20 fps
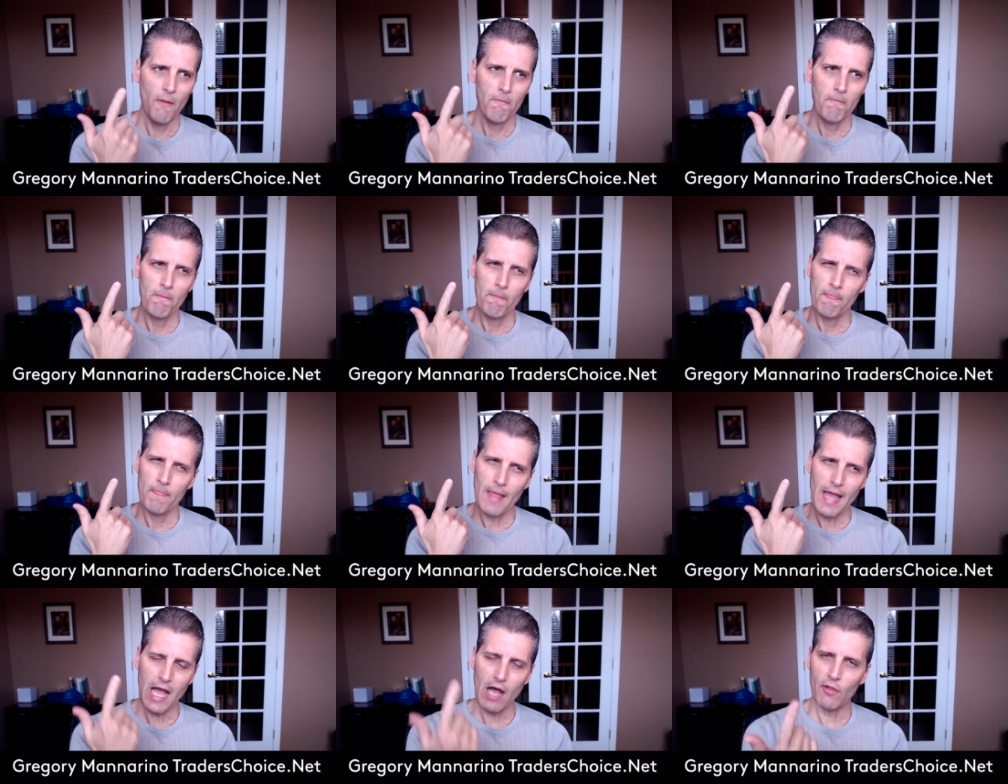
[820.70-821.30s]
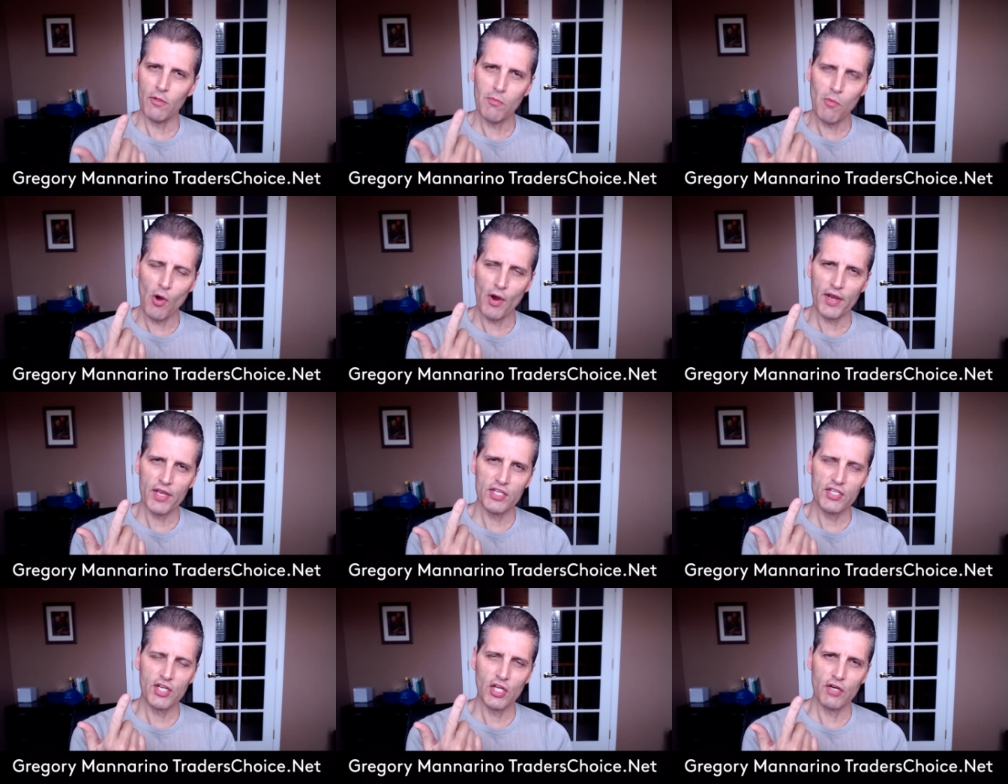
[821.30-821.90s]
how the
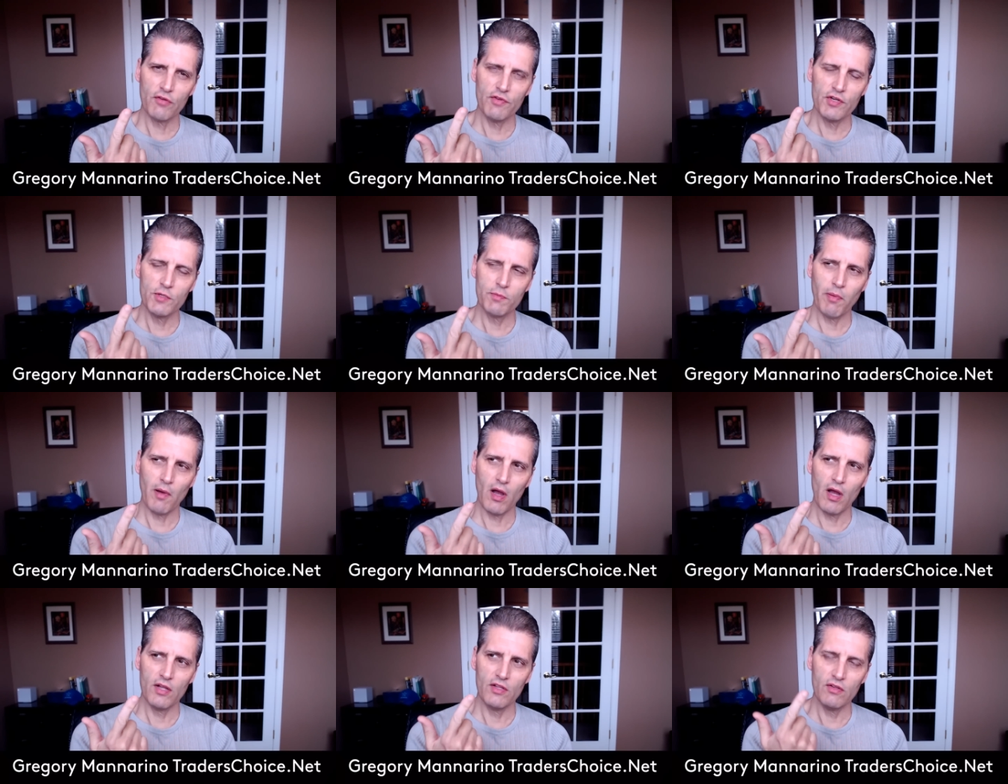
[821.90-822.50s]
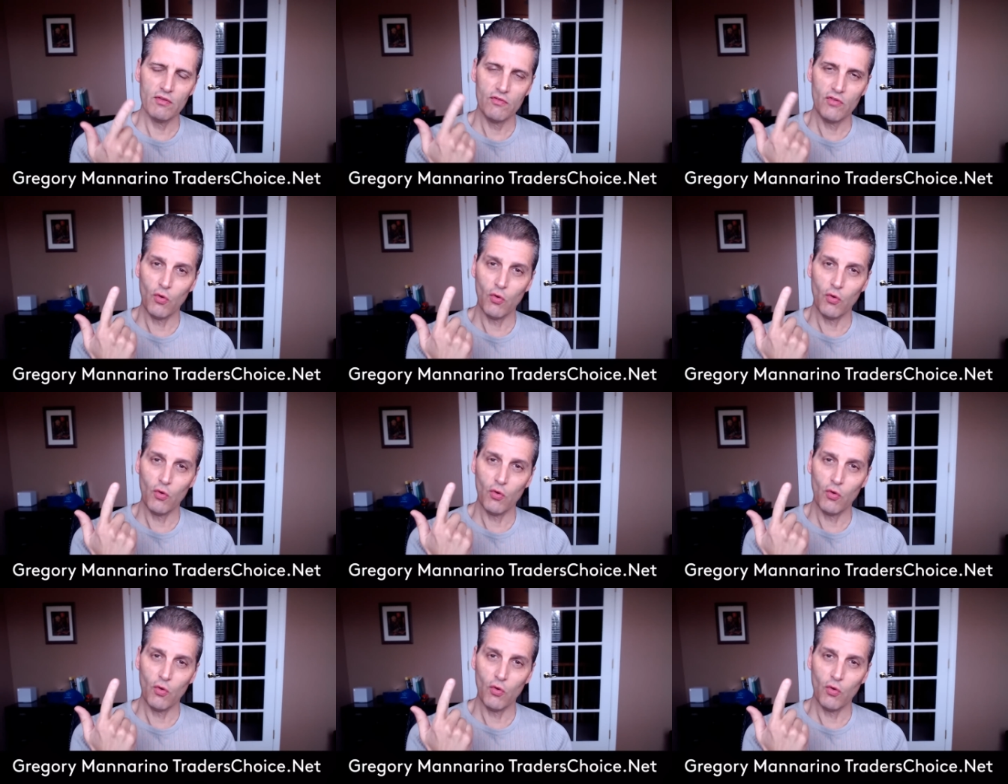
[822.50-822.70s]
market's going to respond to